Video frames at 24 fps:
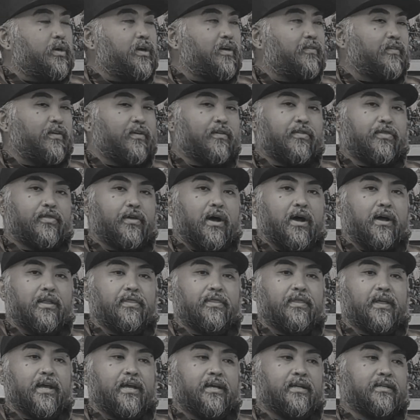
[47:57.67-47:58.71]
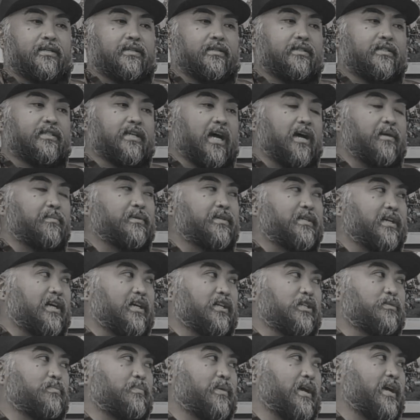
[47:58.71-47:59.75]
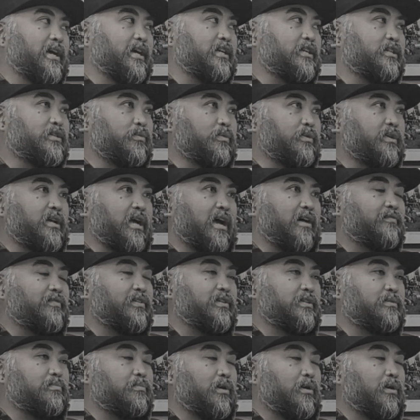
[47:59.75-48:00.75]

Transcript: would ever thought that Diamond Dallas Page would have this